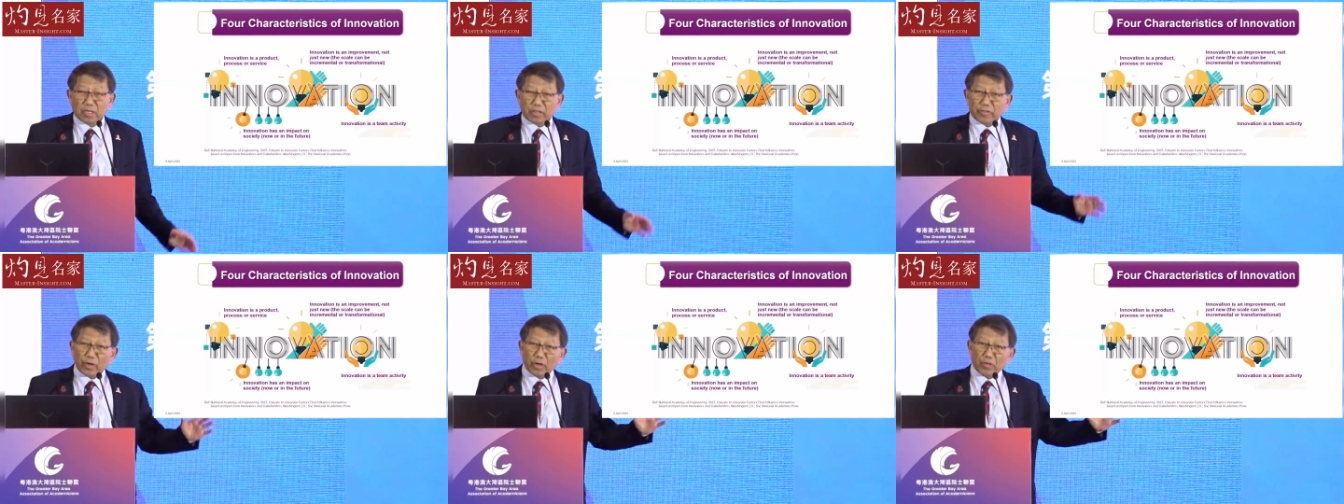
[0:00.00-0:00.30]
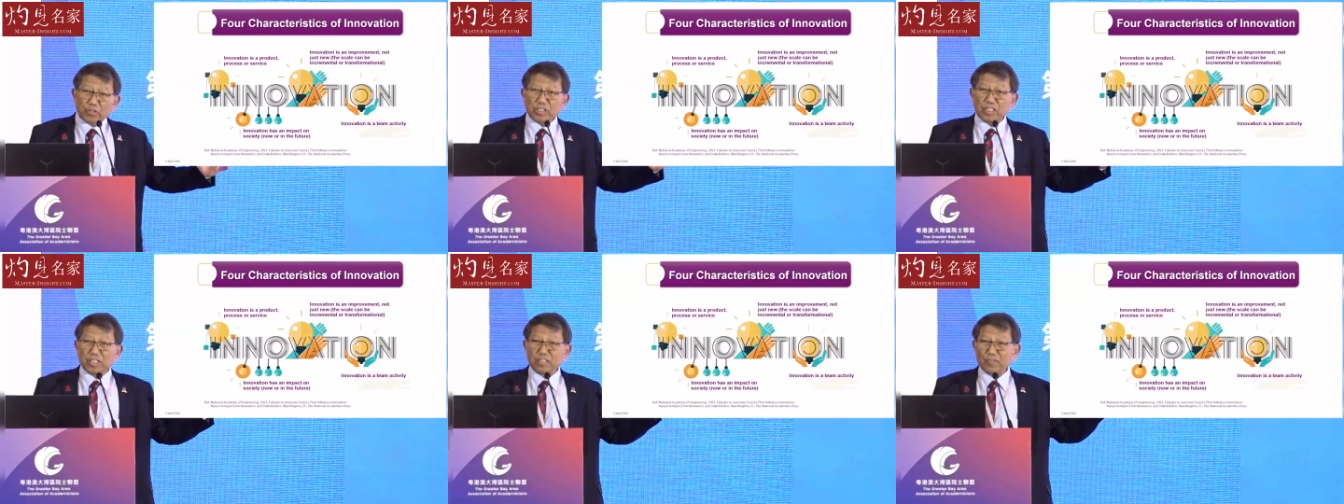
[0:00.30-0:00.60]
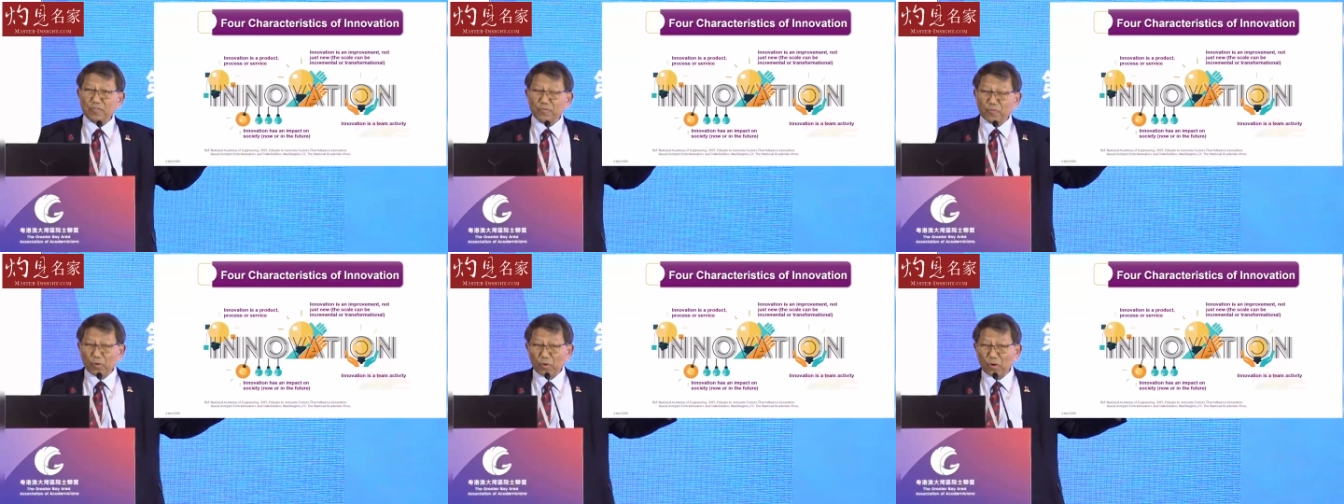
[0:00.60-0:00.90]
Those are
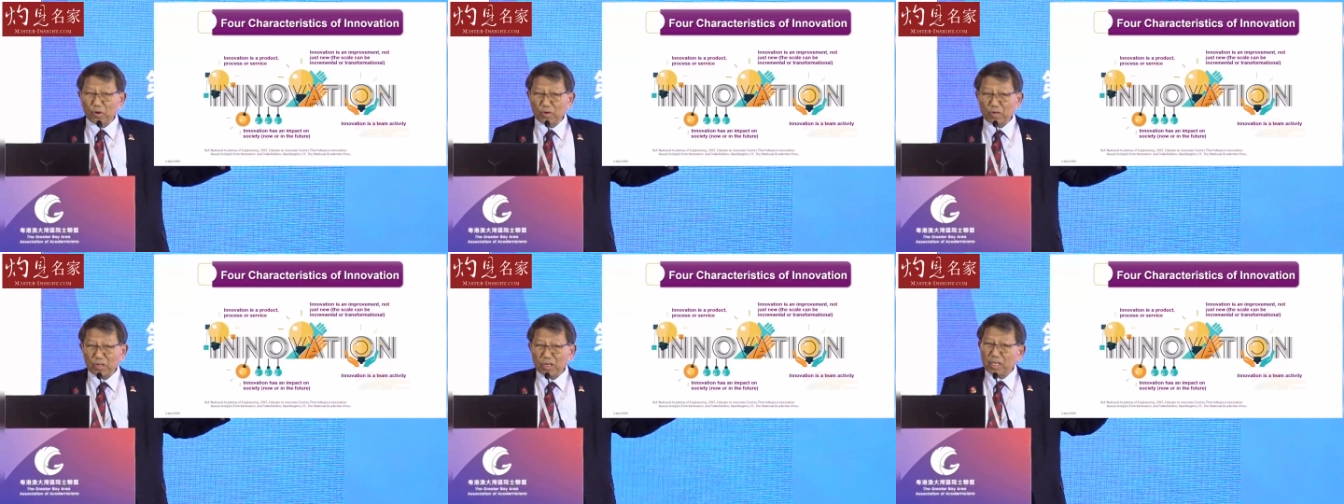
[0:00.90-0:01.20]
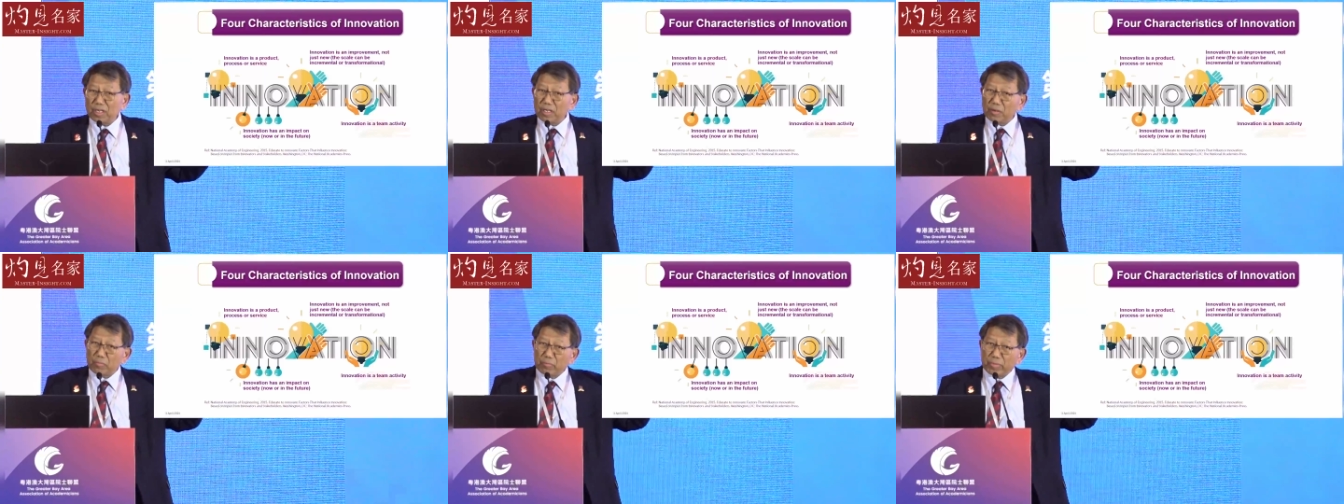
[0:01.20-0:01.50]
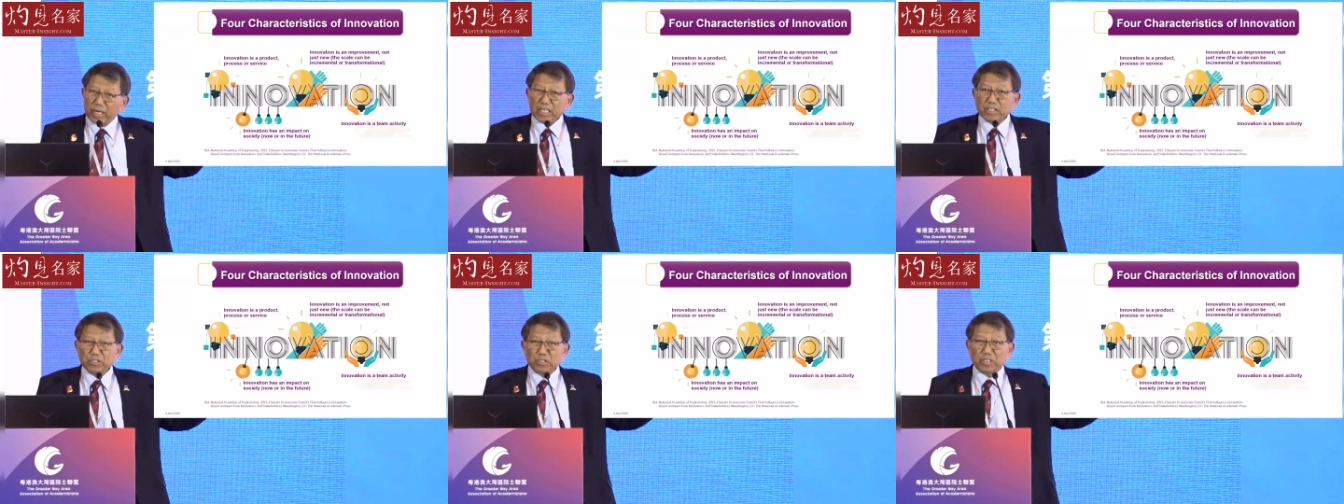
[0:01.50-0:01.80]
the four
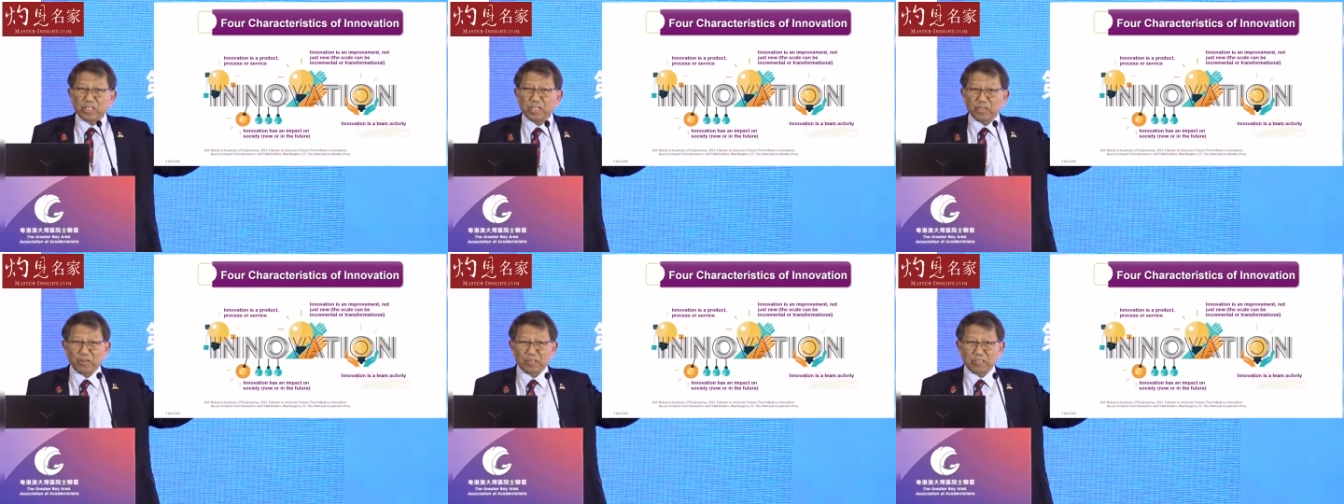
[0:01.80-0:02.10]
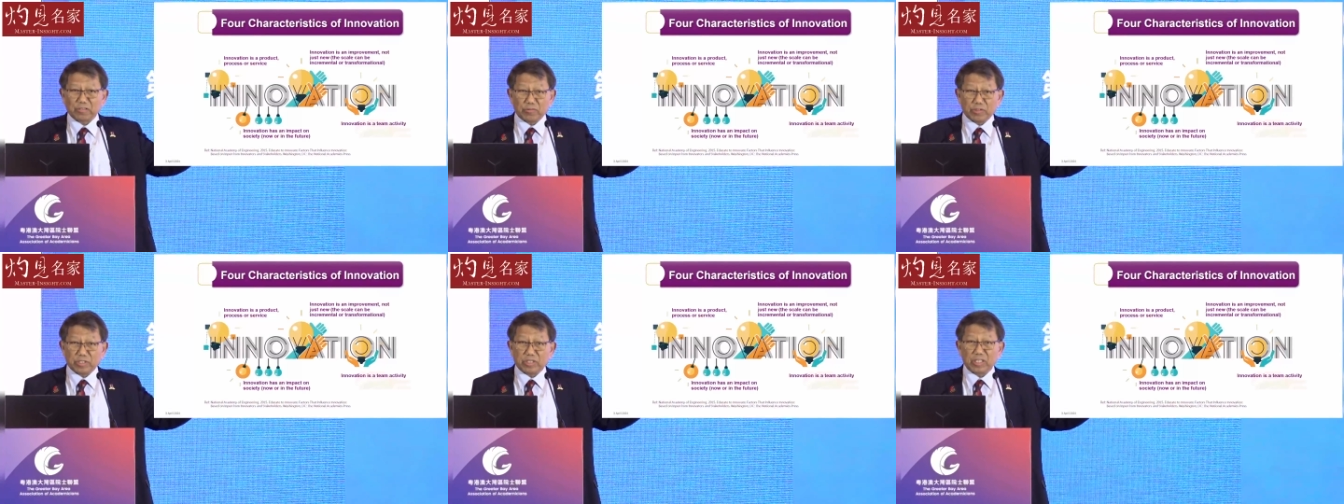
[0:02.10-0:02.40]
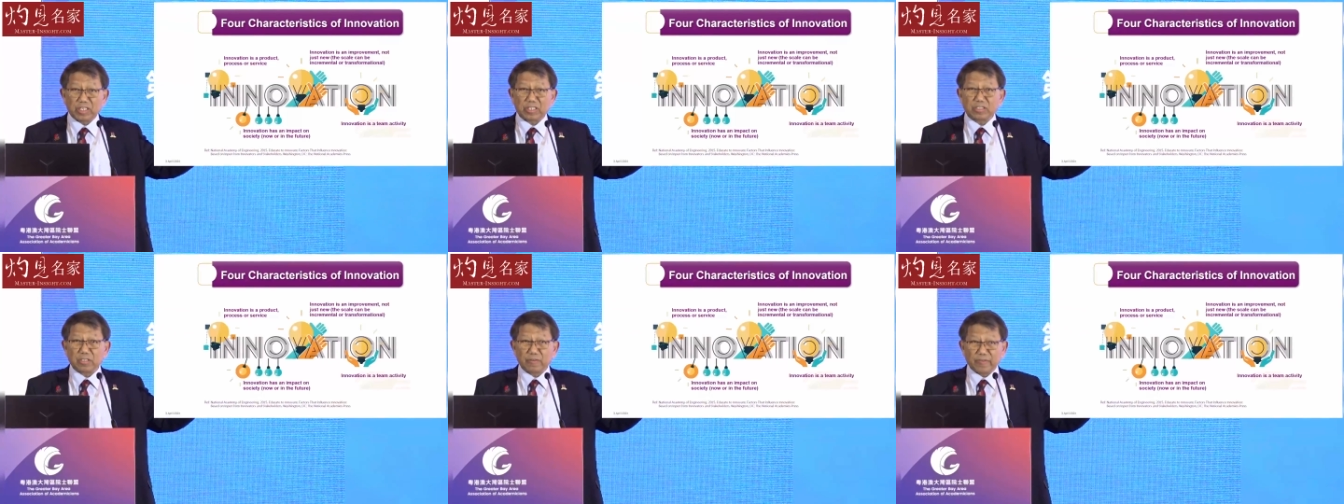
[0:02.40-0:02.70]
major
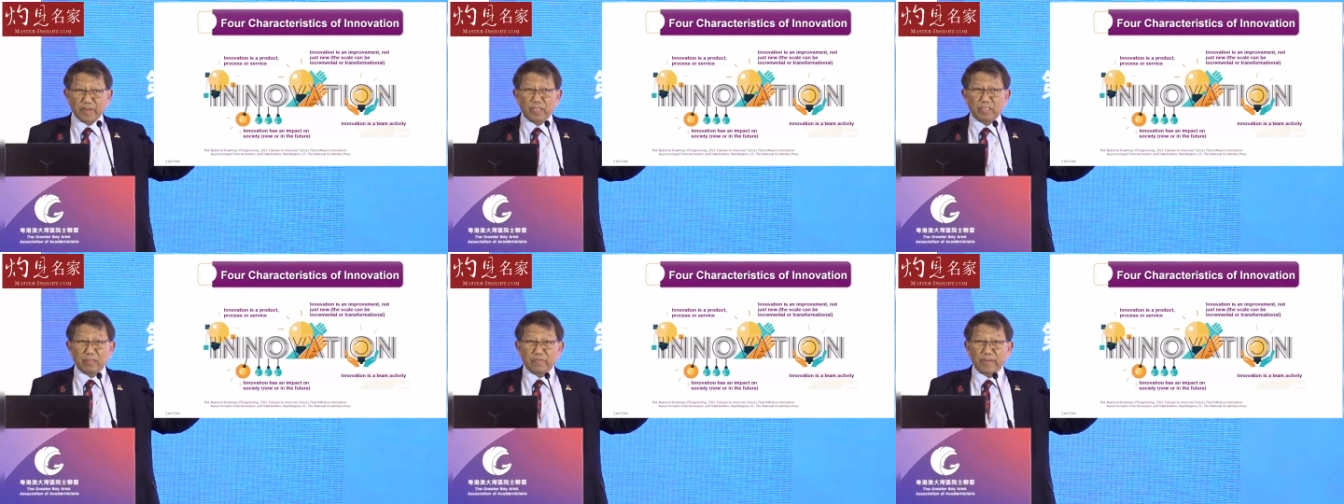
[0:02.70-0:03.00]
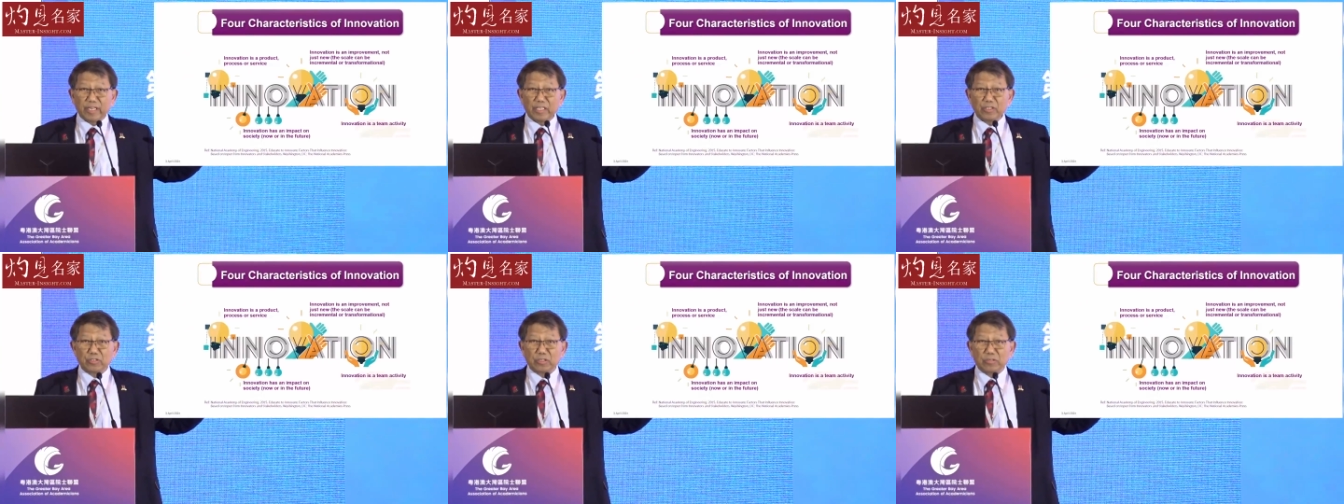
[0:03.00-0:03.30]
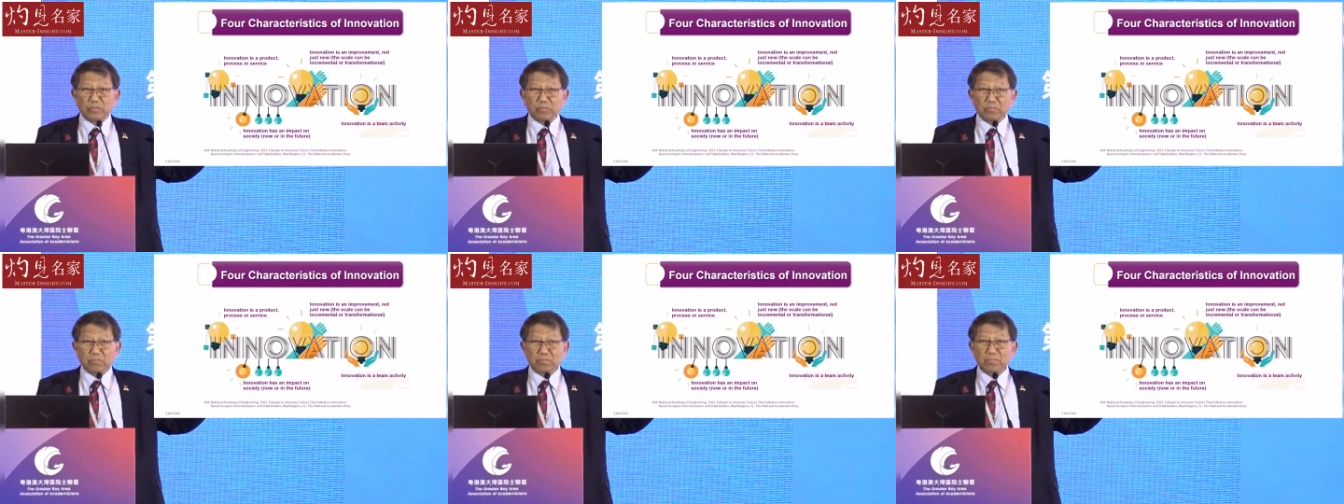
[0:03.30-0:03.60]
characteristics of innovation.